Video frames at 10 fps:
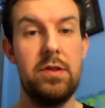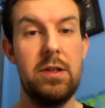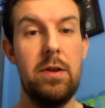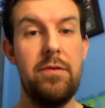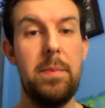
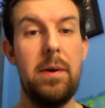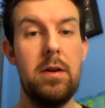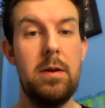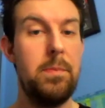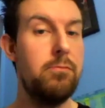So if a
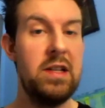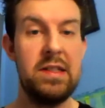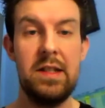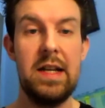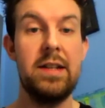
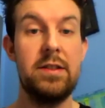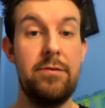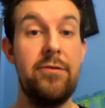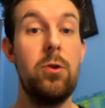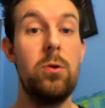resident has a
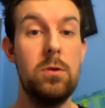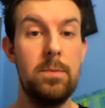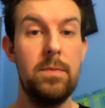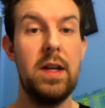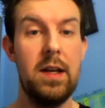fall
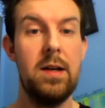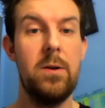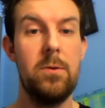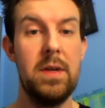in a home,